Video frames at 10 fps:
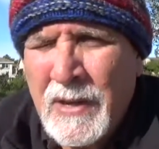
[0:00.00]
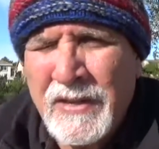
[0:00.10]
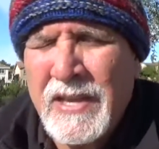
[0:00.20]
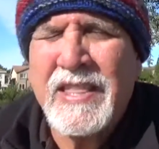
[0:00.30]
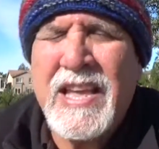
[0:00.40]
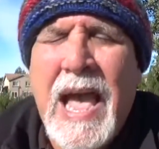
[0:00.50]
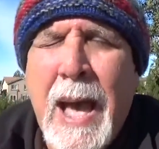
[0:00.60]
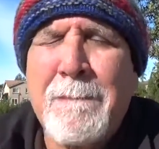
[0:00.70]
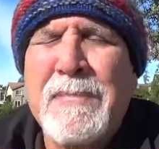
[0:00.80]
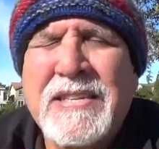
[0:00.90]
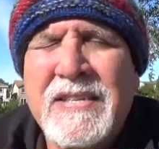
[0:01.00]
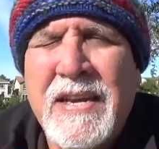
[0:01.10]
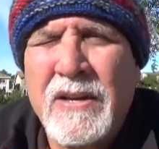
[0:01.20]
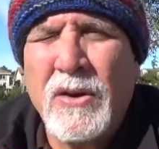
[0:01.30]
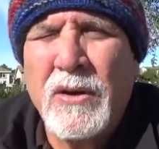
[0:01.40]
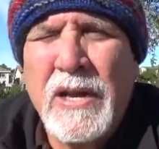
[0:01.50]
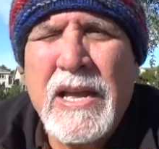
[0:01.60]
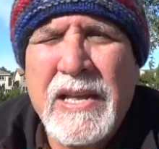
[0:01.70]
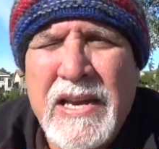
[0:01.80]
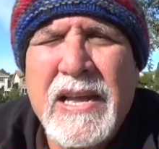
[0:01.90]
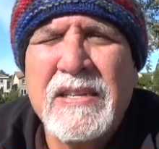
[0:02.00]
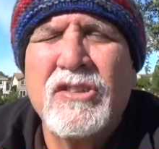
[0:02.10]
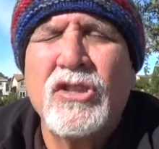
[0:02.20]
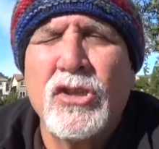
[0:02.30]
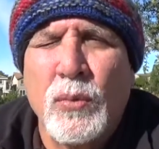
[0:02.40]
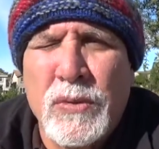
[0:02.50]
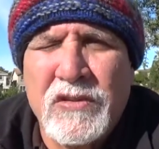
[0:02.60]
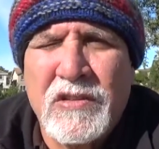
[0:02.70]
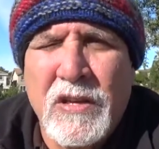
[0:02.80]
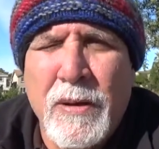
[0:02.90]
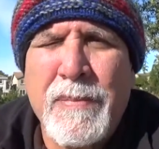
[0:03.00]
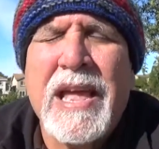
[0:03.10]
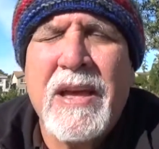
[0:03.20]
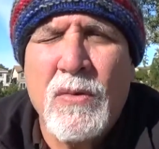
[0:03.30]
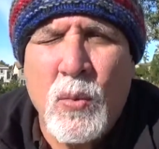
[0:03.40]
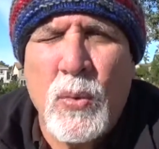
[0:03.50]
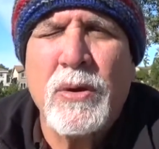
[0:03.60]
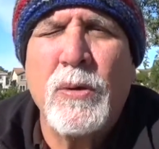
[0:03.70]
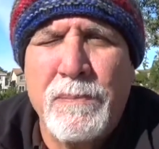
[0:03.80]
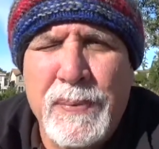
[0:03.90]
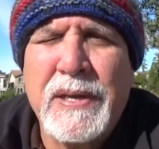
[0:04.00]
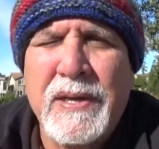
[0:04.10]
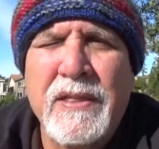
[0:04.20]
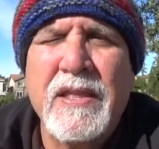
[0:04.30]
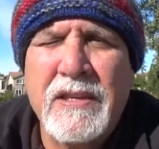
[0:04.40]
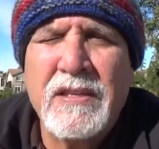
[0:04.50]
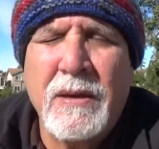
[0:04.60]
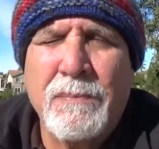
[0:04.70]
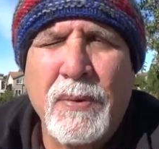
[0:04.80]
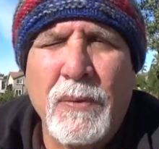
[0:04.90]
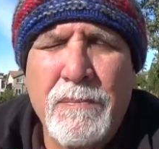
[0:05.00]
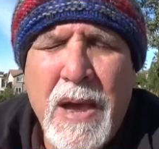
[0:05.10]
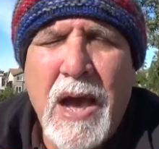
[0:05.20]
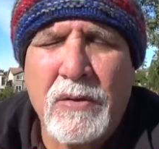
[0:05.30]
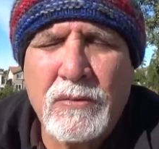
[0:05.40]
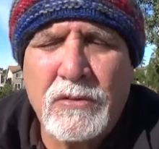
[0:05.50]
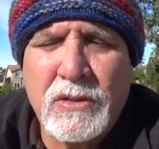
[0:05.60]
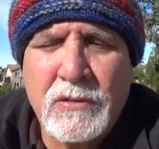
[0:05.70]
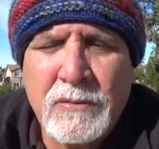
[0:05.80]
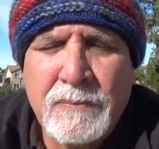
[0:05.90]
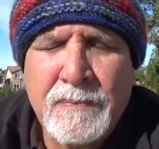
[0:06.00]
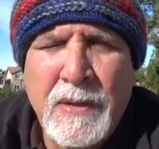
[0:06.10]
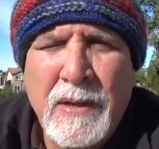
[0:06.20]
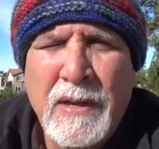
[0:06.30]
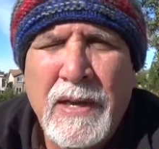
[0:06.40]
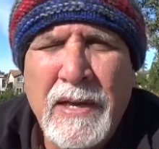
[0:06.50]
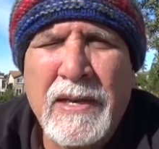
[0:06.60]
to the epicenter, it is Jerusalem. It will be the Temple Mount. It